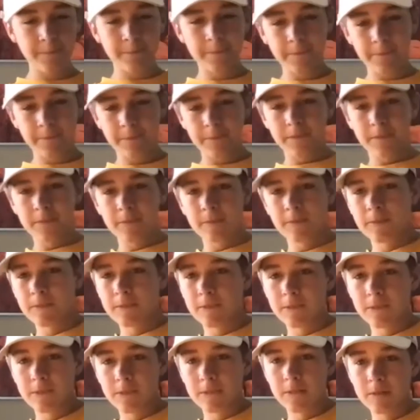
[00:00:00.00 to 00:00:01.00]

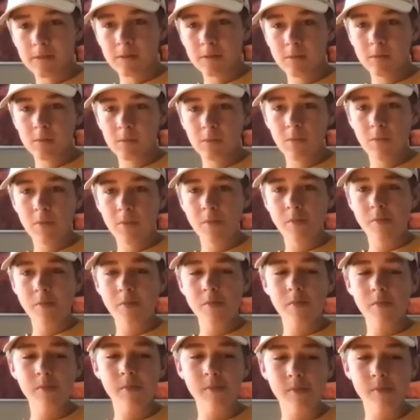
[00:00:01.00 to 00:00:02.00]

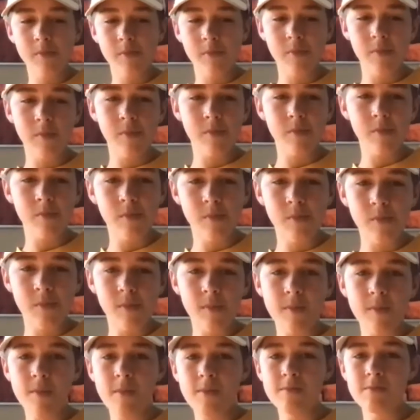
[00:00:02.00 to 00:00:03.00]

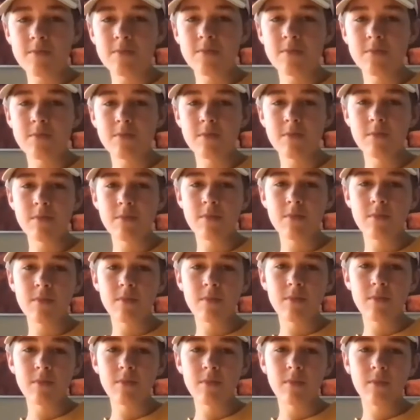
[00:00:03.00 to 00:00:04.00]

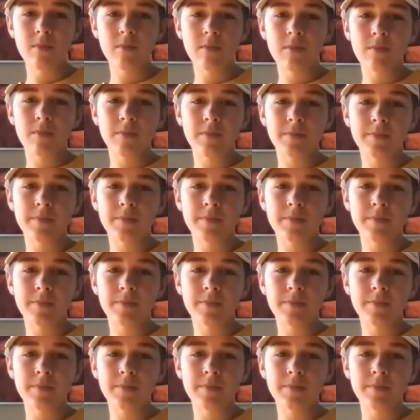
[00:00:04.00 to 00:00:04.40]
(silent)